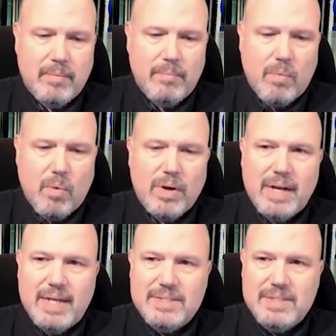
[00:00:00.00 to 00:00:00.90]

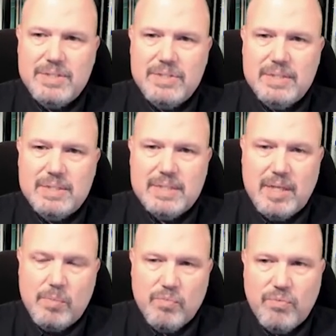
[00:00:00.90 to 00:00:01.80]
organization
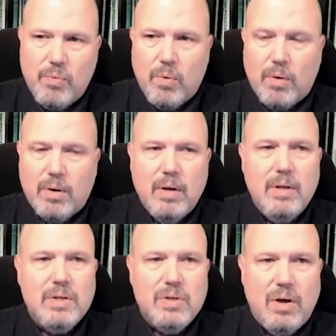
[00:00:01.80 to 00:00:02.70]
scheme for
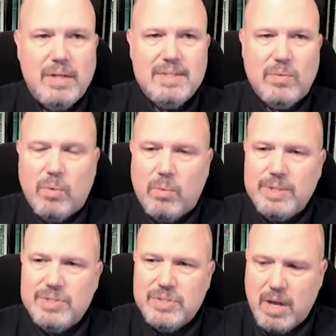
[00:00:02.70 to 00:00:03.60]
content, where we
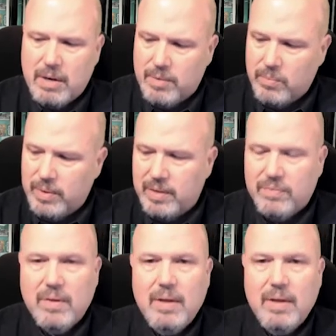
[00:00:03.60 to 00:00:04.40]
start with